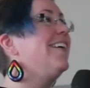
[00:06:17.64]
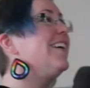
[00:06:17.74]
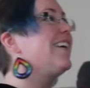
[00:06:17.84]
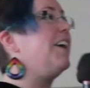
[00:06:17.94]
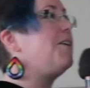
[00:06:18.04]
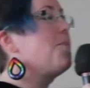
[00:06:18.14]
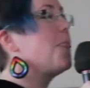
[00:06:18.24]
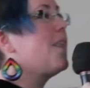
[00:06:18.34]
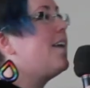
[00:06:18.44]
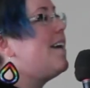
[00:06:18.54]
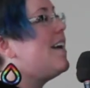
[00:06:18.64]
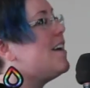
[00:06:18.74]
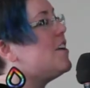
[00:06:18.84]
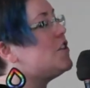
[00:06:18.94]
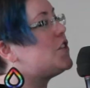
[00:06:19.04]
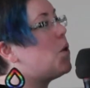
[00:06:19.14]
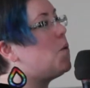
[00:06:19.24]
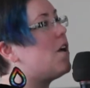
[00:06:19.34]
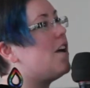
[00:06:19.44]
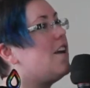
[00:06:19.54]
Okay?
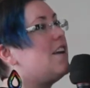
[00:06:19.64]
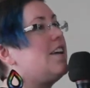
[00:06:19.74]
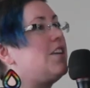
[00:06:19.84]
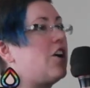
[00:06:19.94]
So you